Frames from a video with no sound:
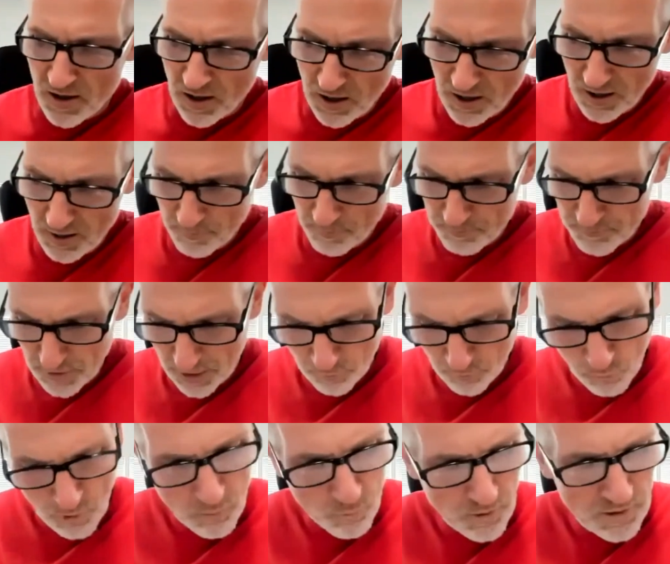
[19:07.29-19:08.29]
Um,
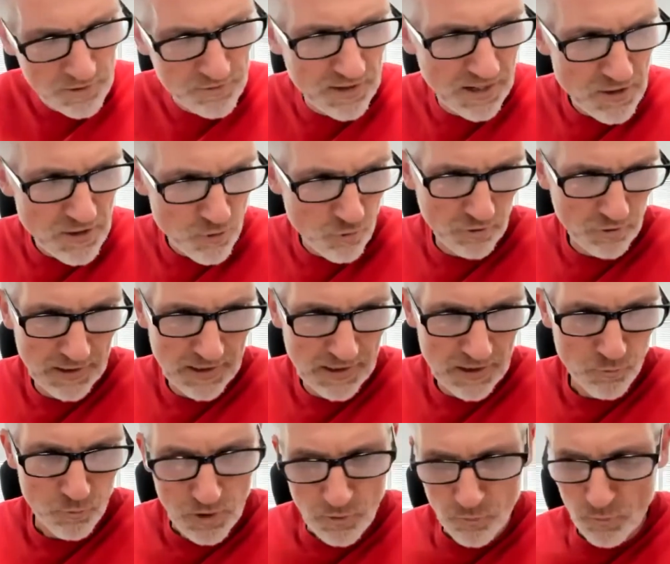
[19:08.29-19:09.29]
and what was that
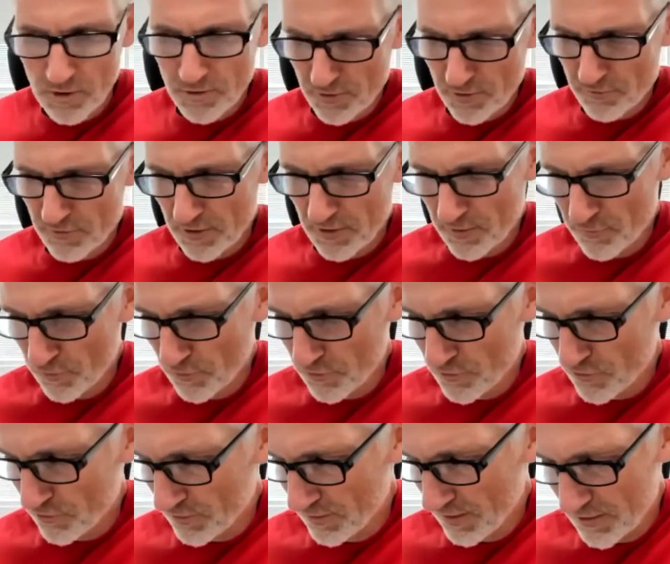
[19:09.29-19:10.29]
ukulele? What was your very
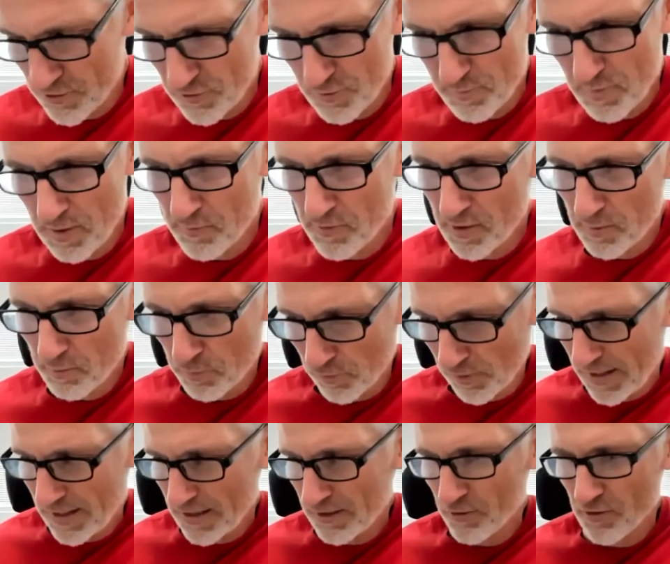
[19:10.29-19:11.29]
first ukulele? Do you remember the
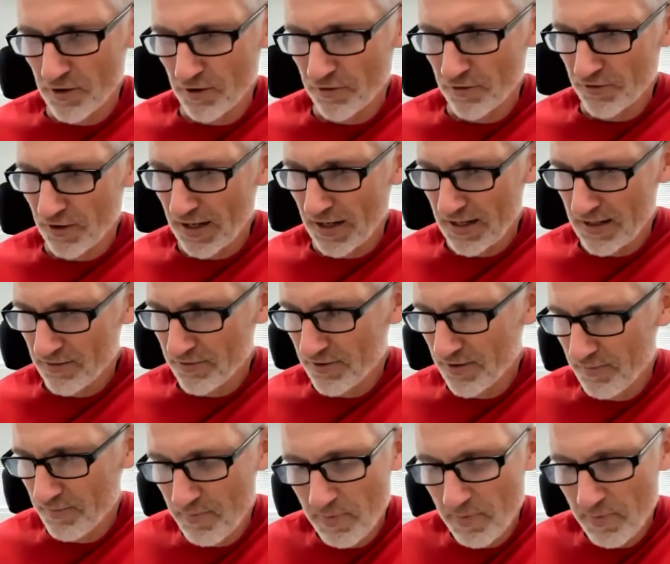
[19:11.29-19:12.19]
brand or the size?